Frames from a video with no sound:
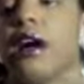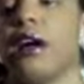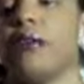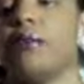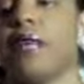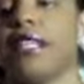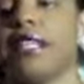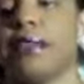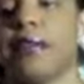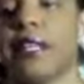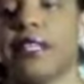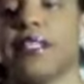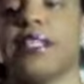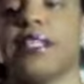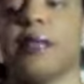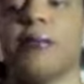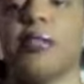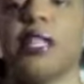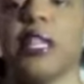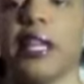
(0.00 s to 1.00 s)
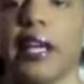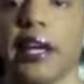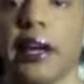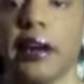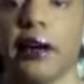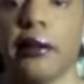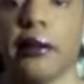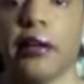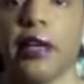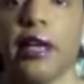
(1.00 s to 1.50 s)
explain something here.
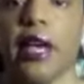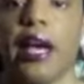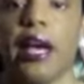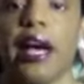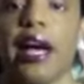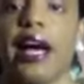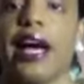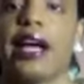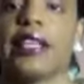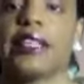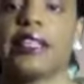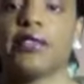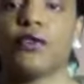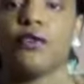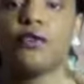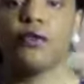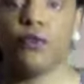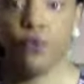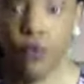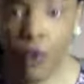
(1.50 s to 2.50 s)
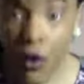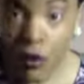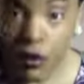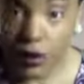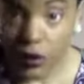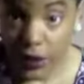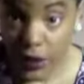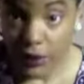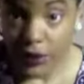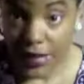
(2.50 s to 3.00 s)
As for
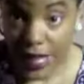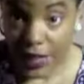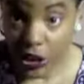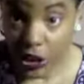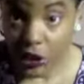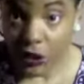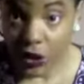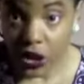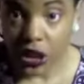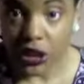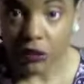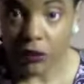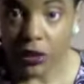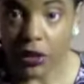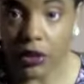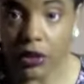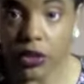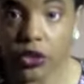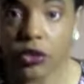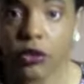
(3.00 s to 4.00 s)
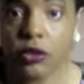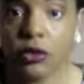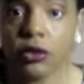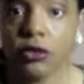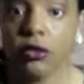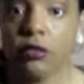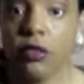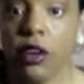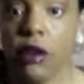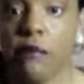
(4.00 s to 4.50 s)
the natural Shima girls who
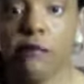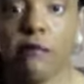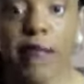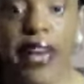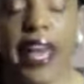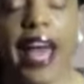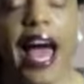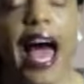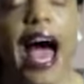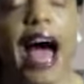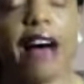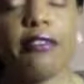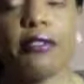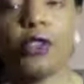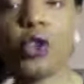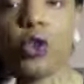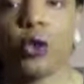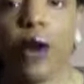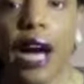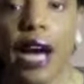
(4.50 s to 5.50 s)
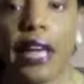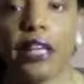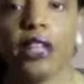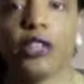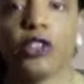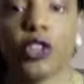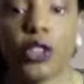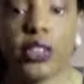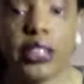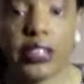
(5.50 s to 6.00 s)
may have drier,
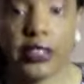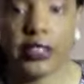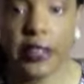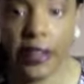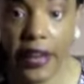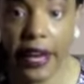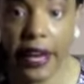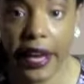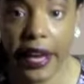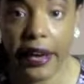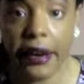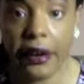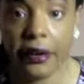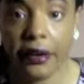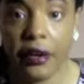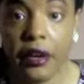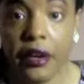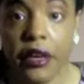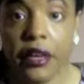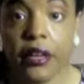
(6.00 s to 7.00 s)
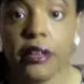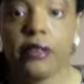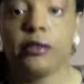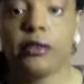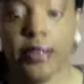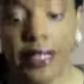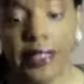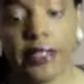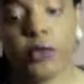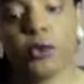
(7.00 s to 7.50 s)
thirstier hair,
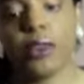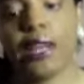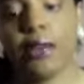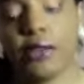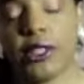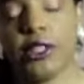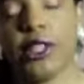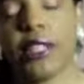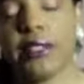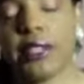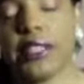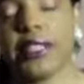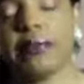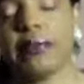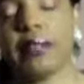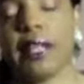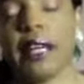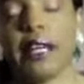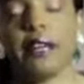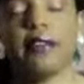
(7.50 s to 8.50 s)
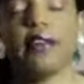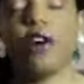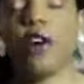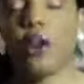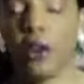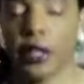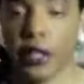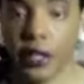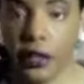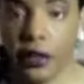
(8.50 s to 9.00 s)
this is what I was trying to explain
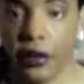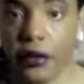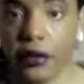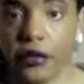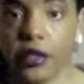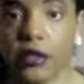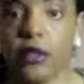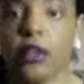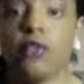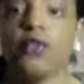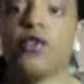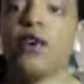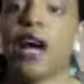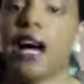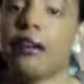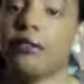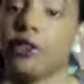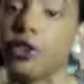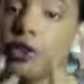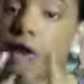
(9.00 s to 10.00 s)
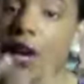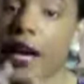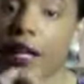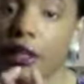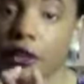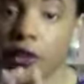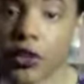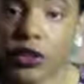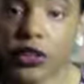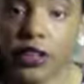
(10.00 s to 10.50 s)
earlier. If you have drier,
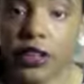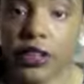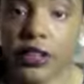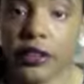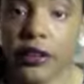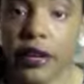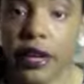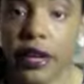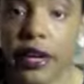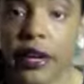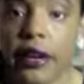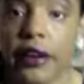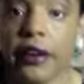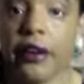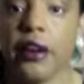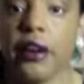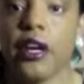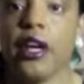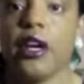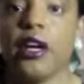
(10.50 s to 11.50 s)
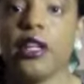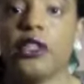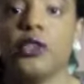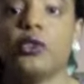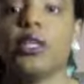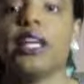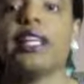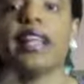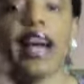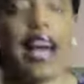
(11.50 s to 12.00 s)
thirstier hair, you
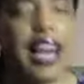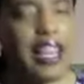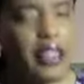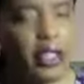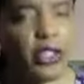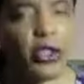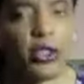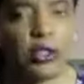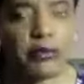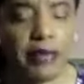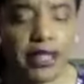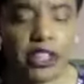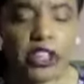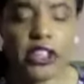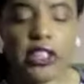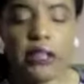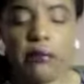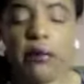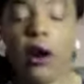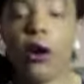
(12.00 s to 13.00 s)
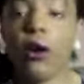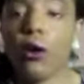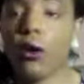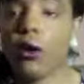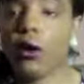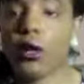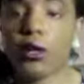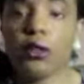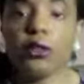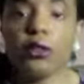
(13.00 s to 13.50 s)
can either use my Shima
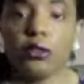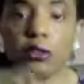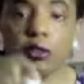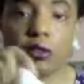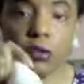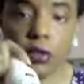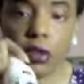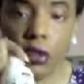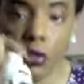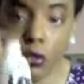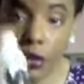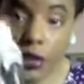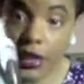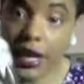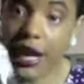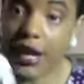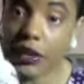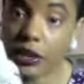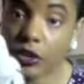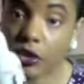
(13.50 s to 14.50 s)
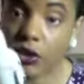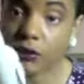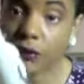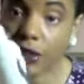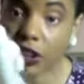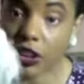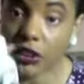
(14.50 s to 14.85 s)
oil, or you can either use my